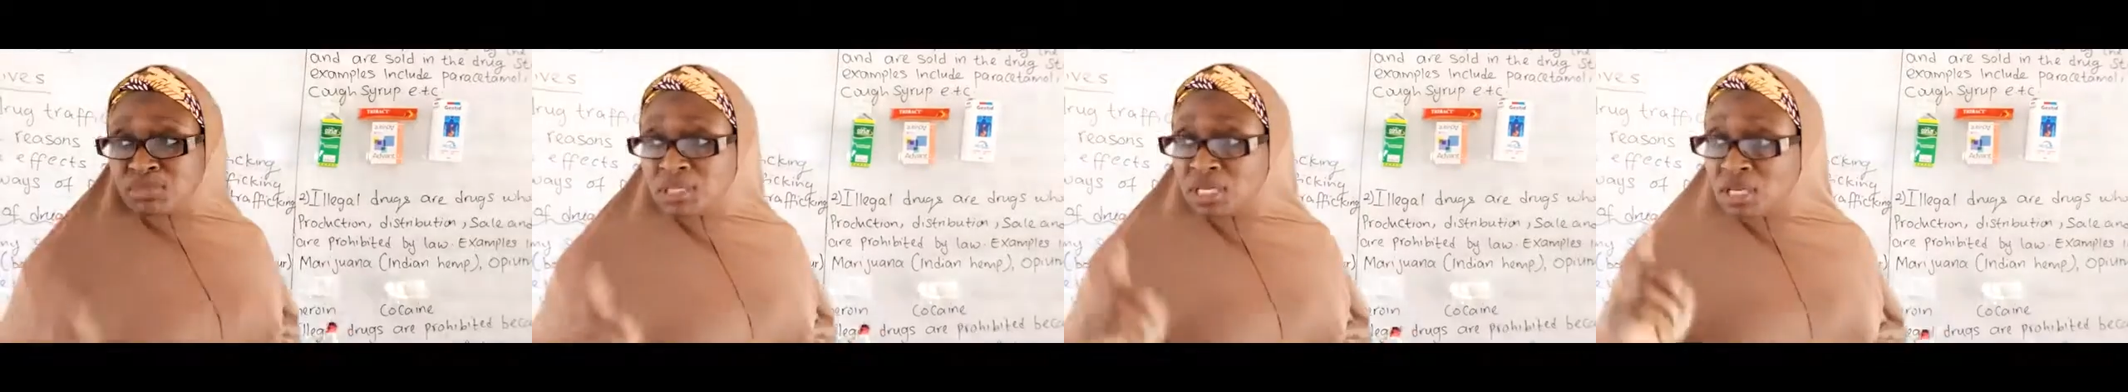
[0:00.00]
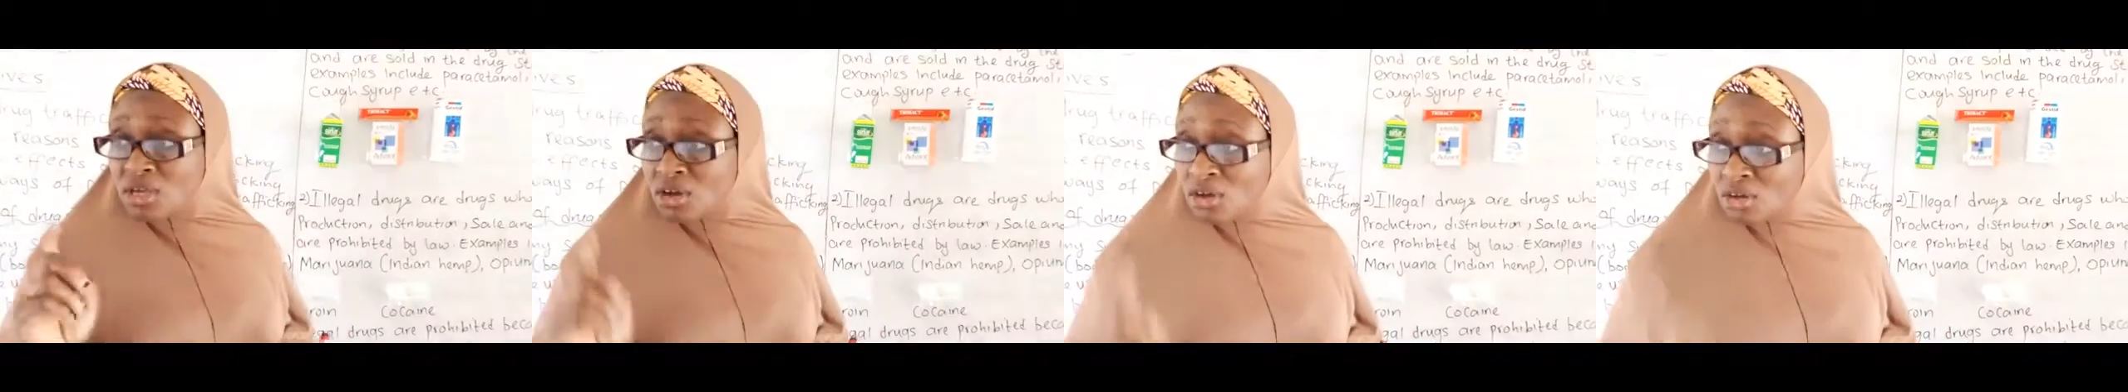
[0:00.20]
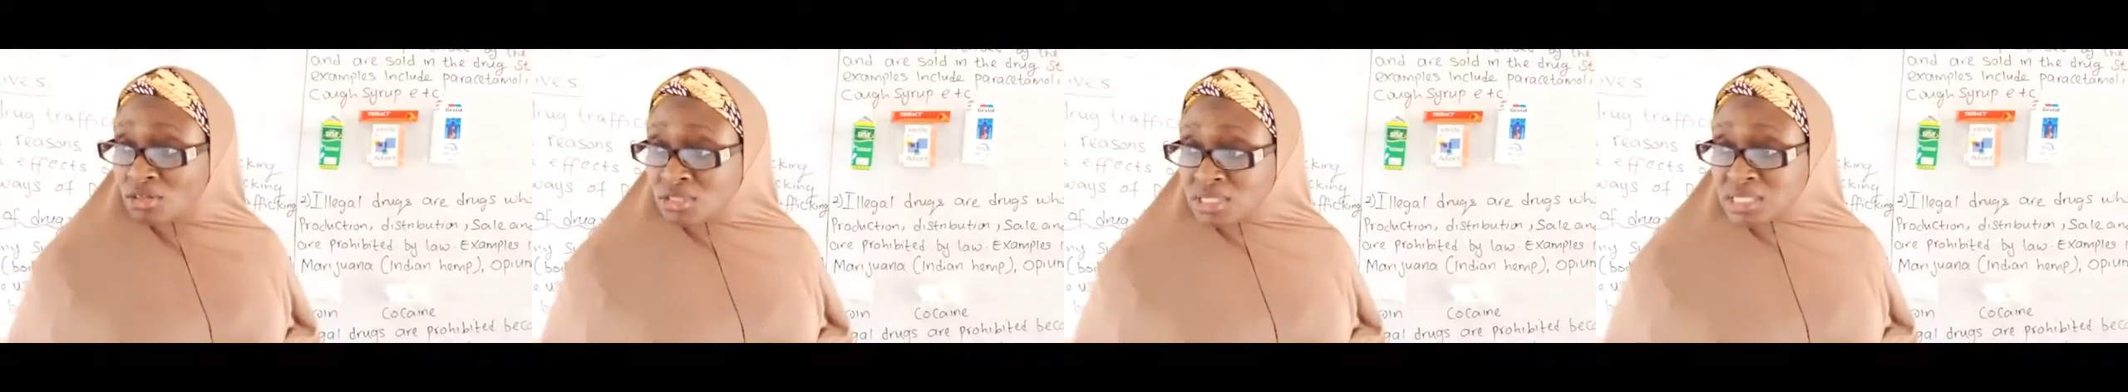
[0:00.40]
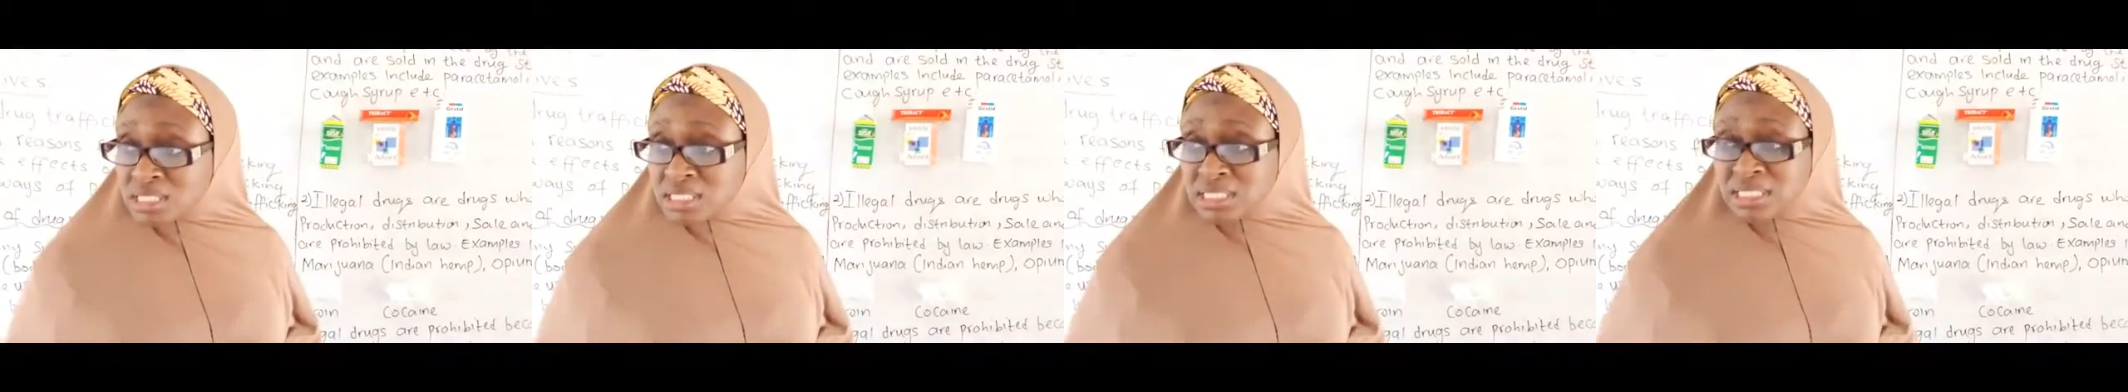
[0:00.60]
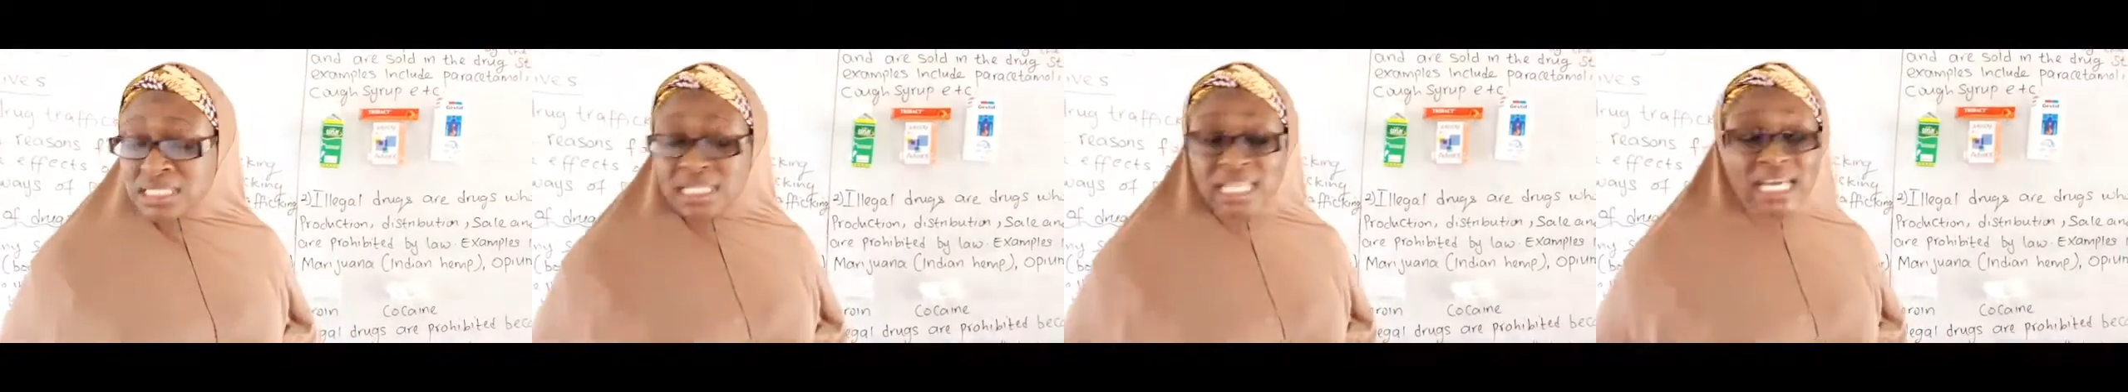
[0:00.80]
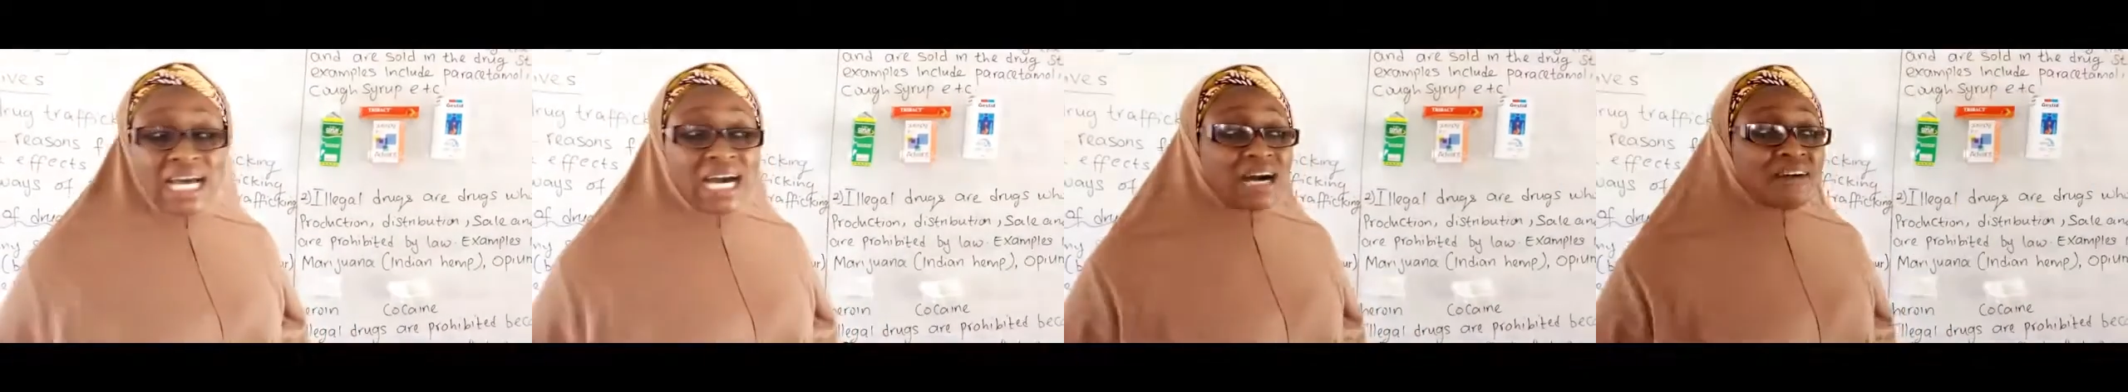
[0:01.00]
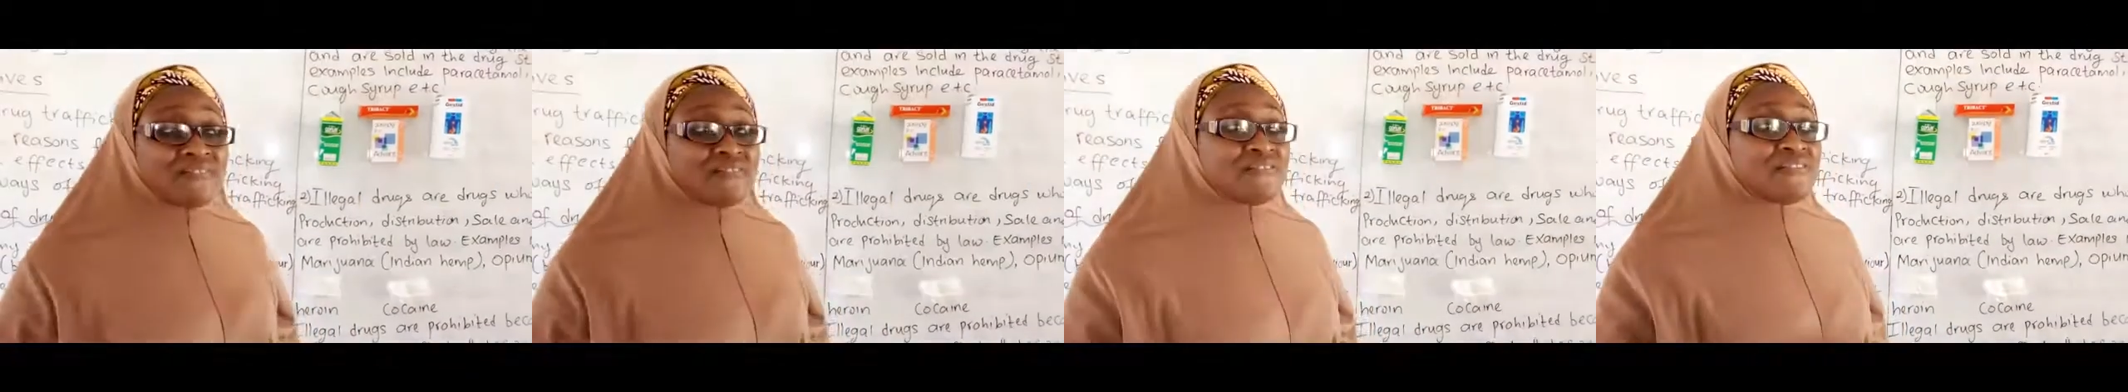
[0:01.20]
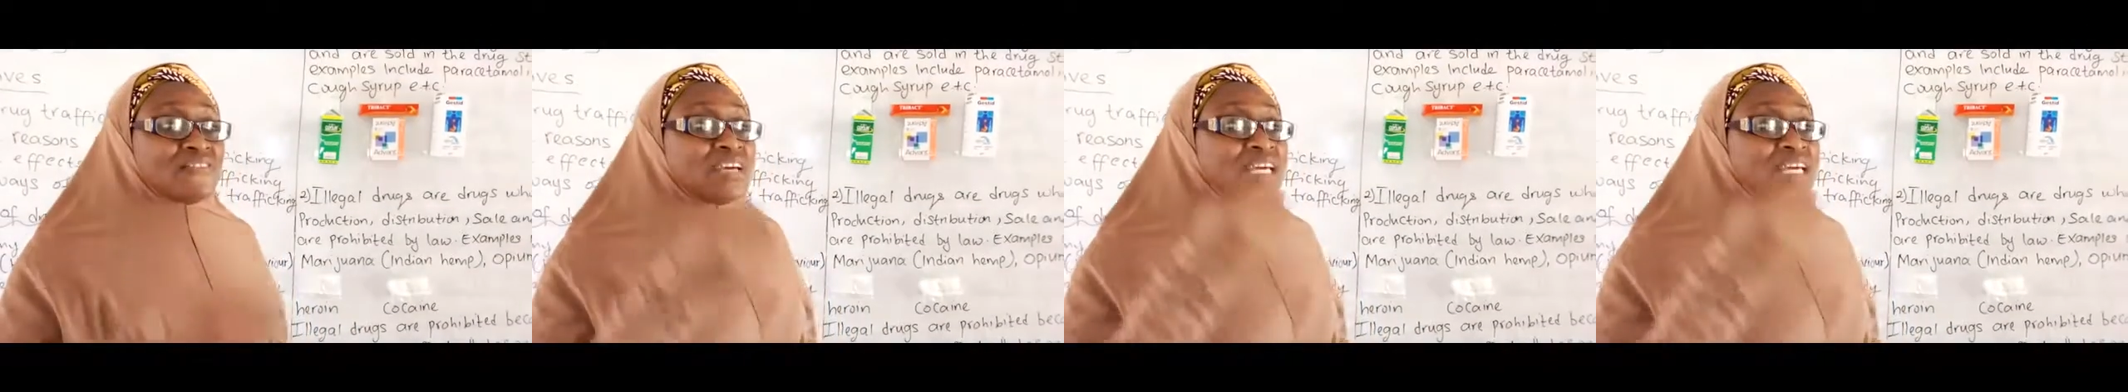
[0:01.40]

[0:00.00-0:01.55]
because they have